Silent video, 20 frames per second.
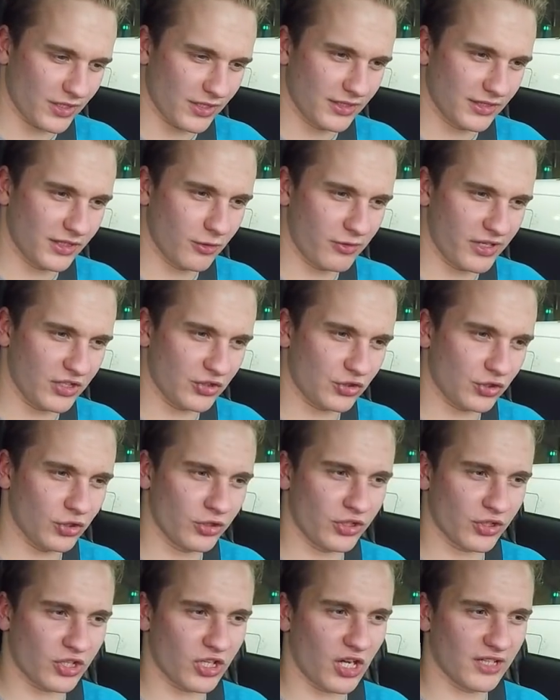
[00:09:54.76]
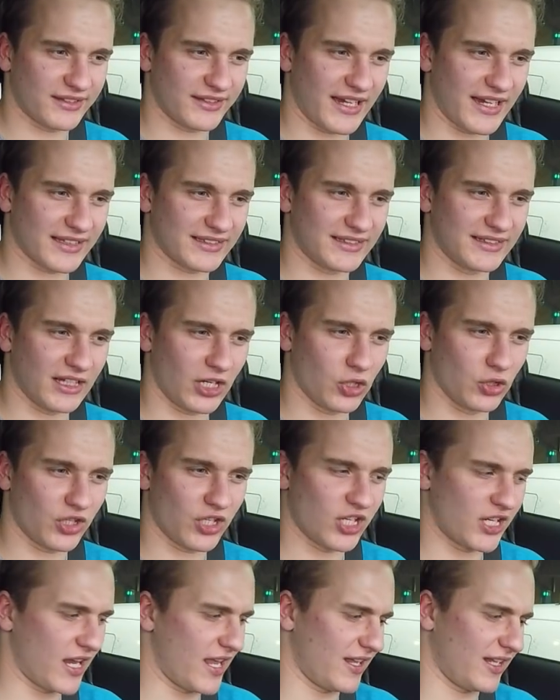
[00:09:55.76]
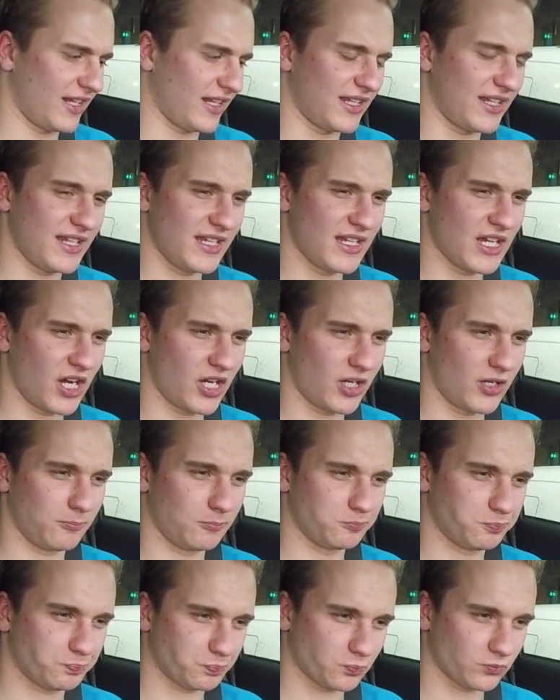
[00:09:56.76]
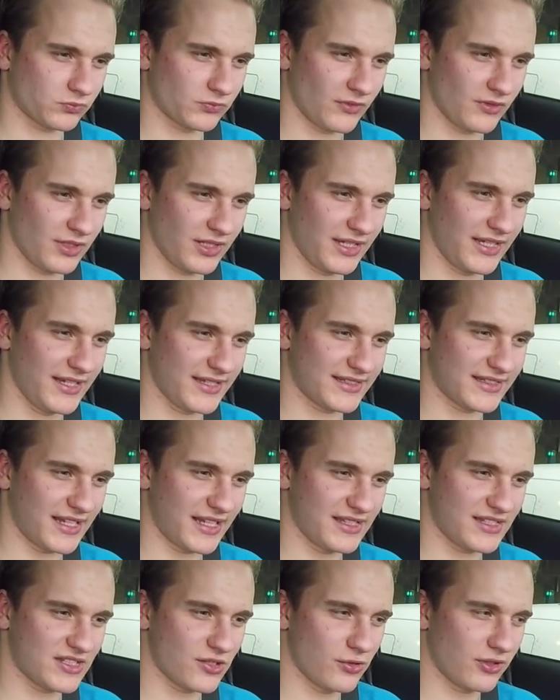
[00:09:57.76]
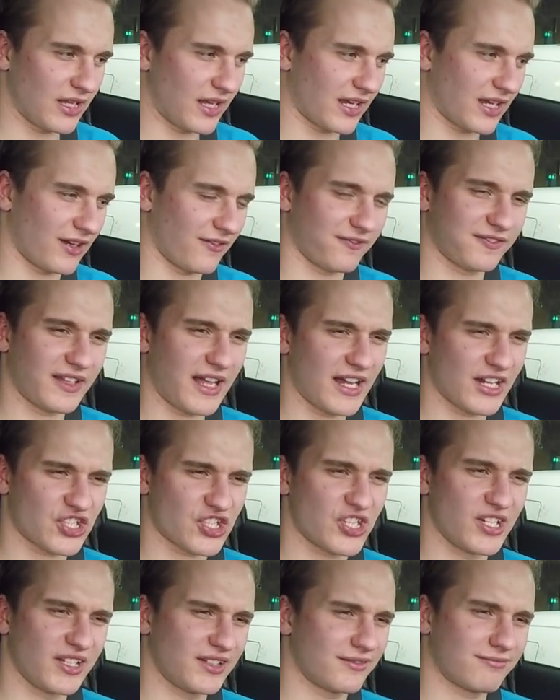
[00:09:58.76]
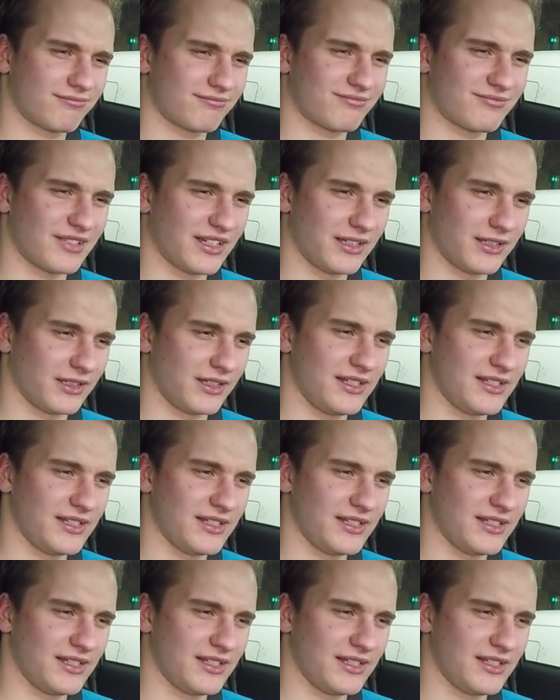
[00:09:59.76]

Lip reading: The way you do it, you contact the owner, and he sends you like a flashing he